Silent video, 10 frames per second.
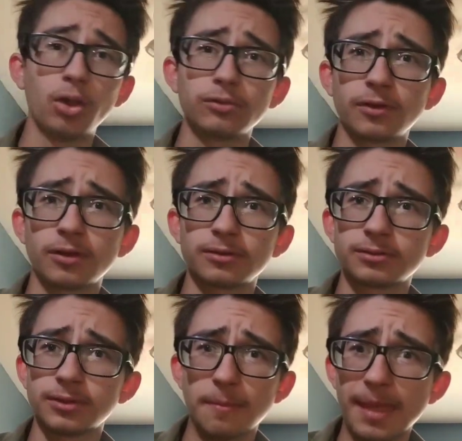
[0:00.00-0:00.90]
All of
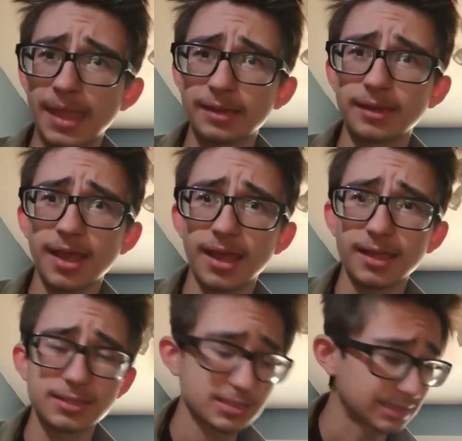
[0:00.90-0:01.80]
the main
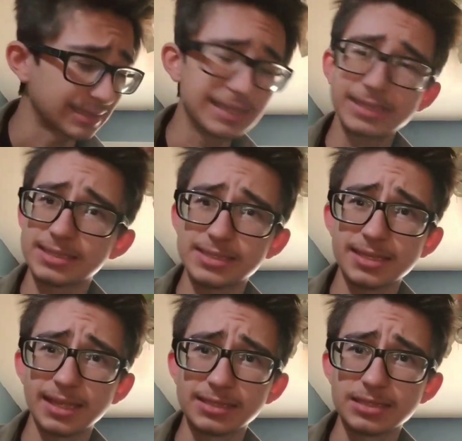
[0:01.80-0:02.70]
guys,
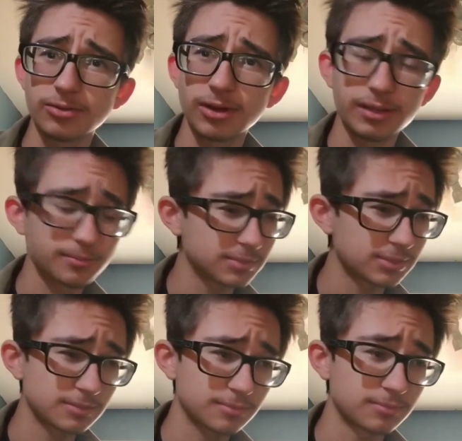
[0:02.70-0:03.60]
links, Instagrams,